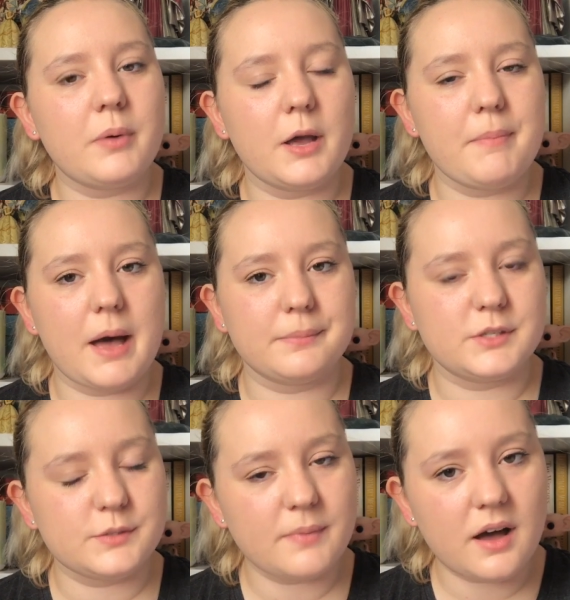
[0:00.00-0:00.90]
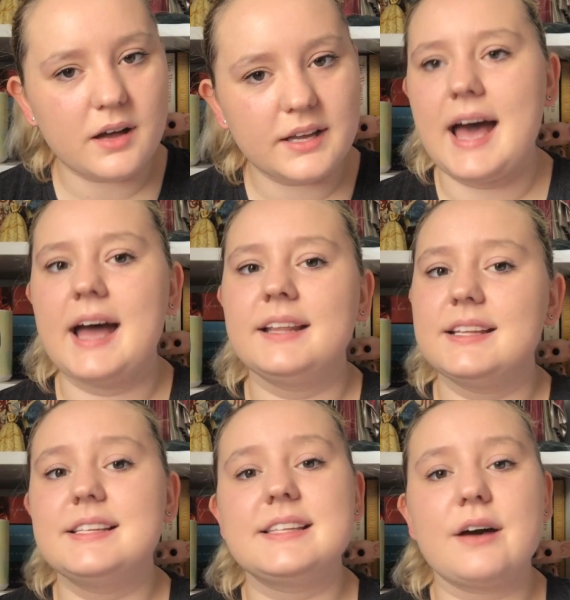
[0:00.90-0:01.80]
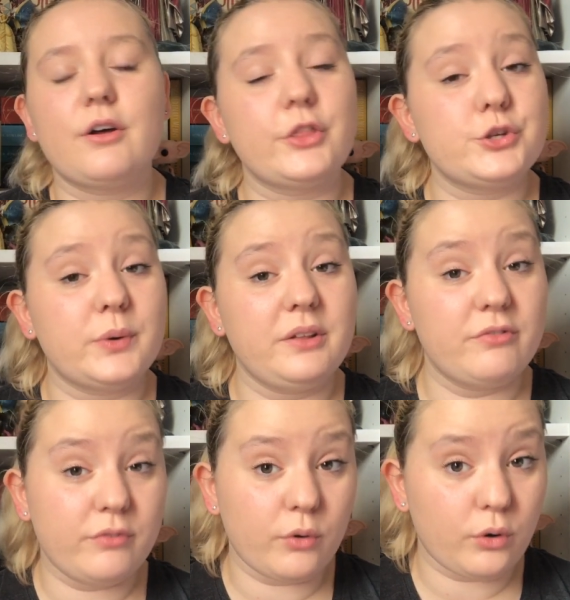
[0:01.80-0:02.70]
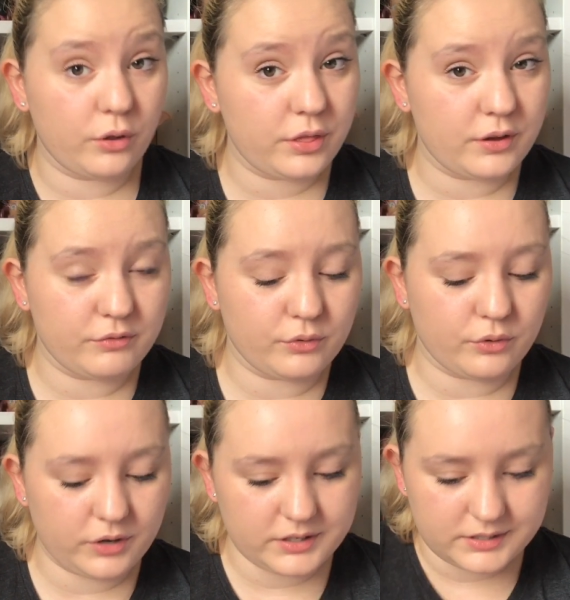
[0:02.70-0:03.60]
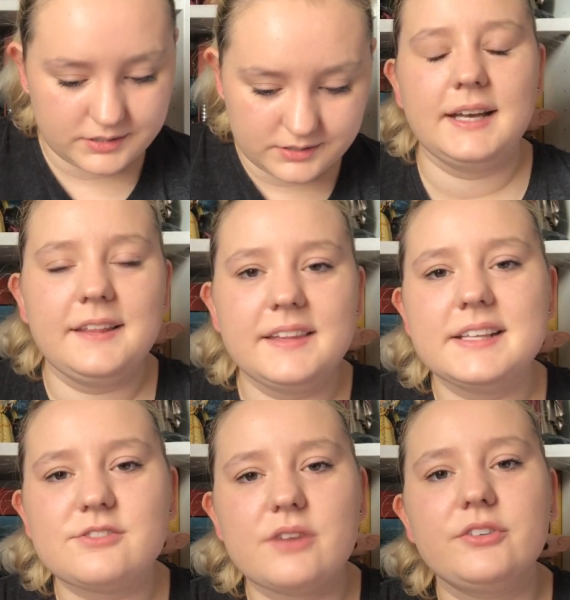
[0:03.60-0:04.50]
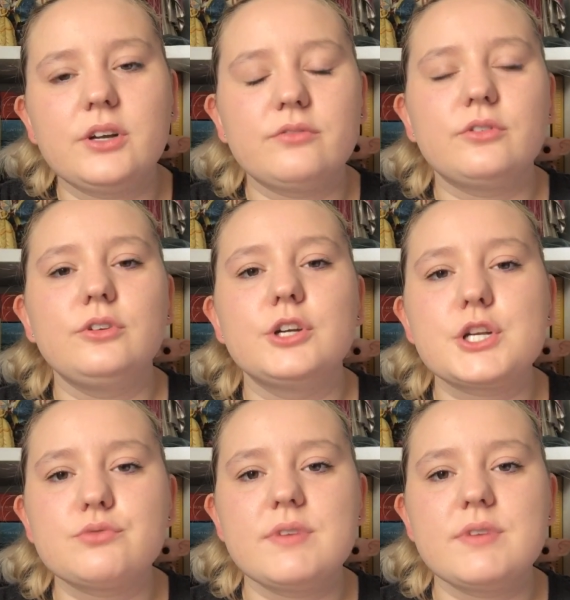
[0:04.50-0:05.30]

by Pam Smy, and this is out on the 24th of August. And this graphic novel looks